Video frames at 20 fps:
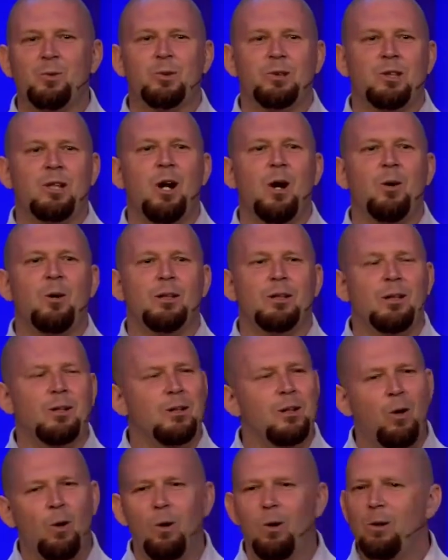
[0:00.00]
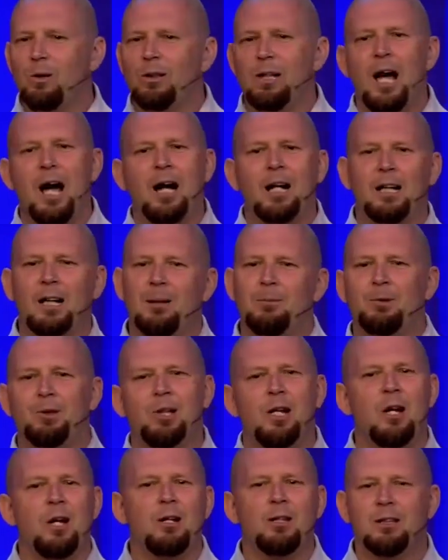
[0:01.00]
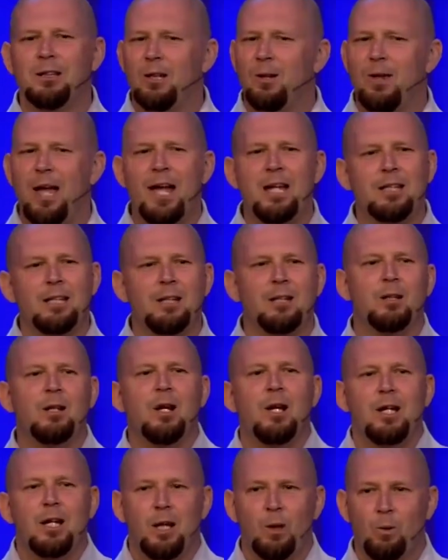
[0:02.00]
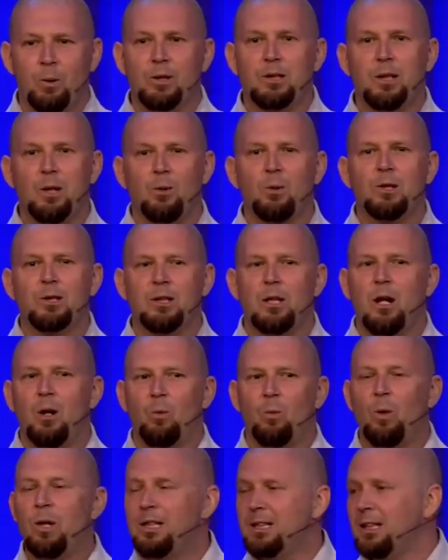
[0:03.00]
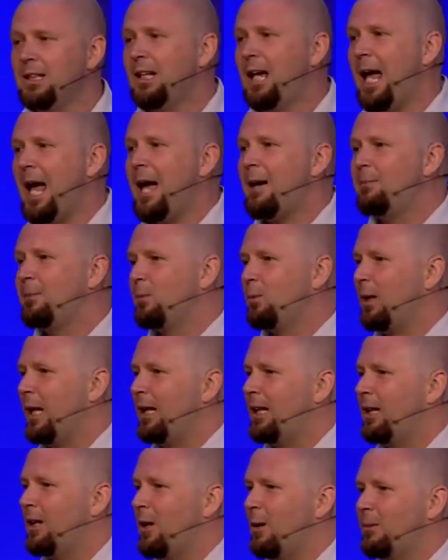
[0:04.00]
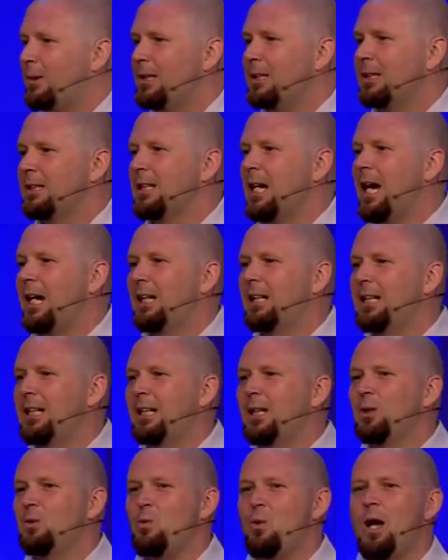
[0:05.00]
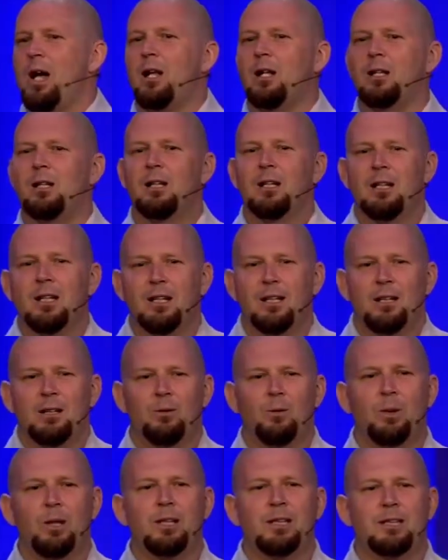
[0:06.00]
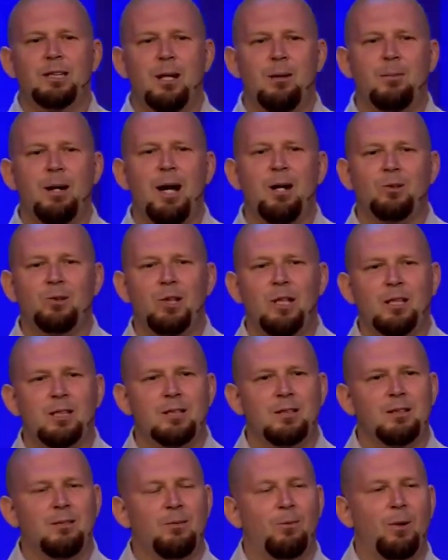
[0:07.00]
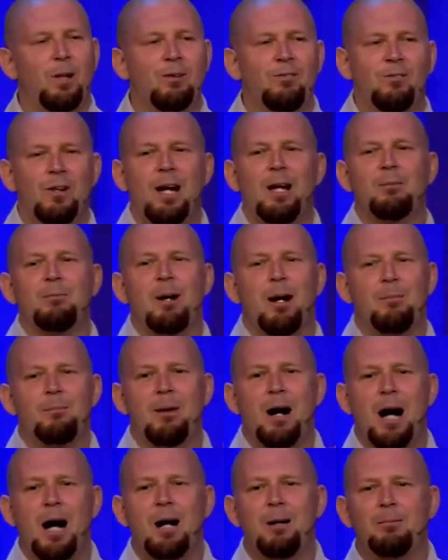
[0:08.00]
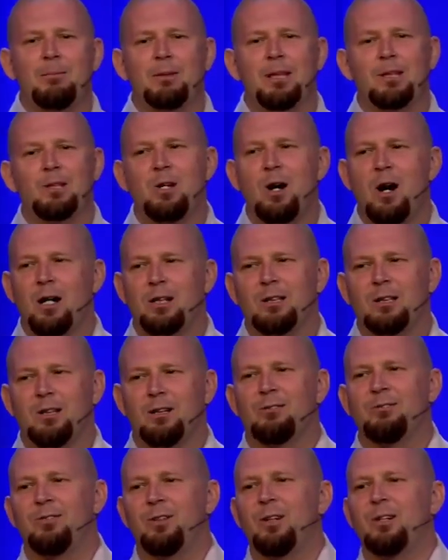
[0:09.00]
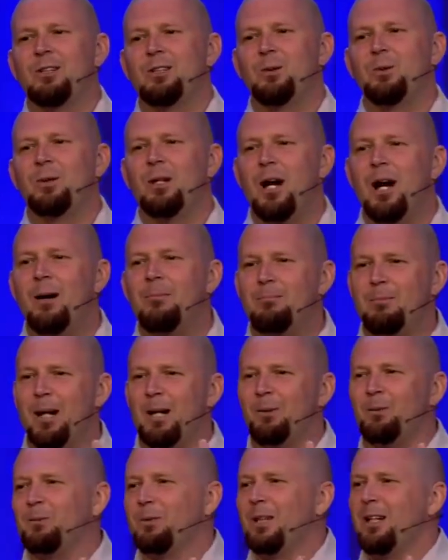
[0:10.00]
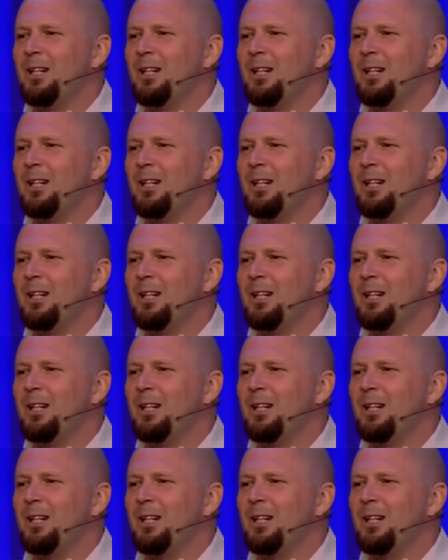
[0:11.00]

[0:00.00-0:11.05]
was going. The, the whole lockup jail, you know, that didn't, it was, it was what's going to happen when I get home? This is not going to end well. If we could somehow just, if we could find my mom and talk to her first, it would up my